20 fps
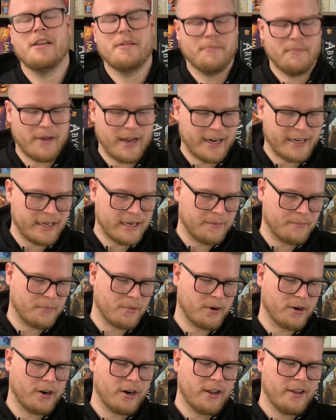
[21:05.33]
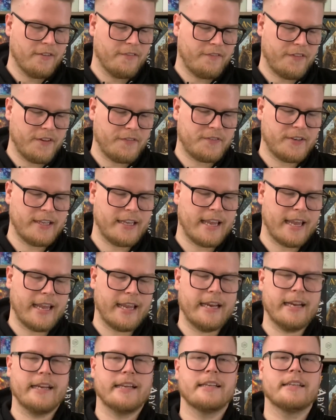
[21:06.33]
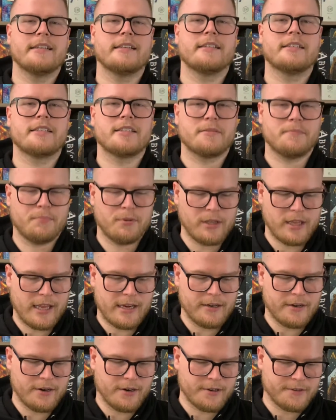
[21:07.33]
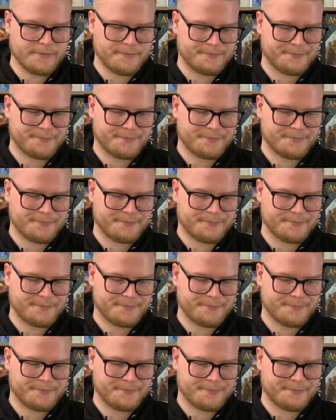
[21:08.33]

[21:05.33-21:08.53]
My number 58, Splendor.